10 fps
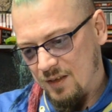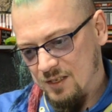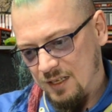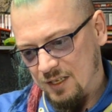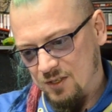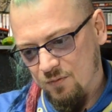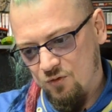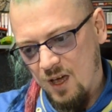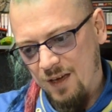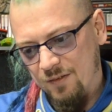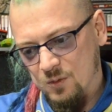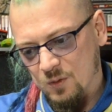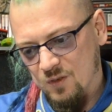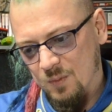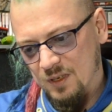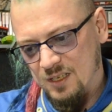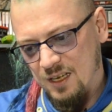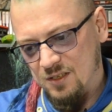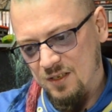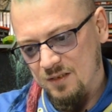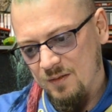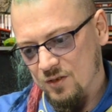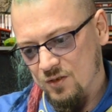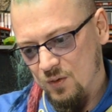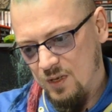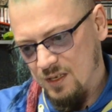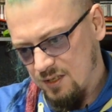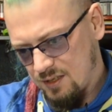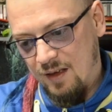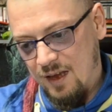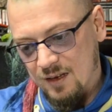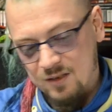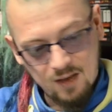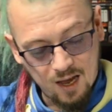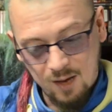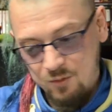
There's a list of drives which have been tested to do this, and I am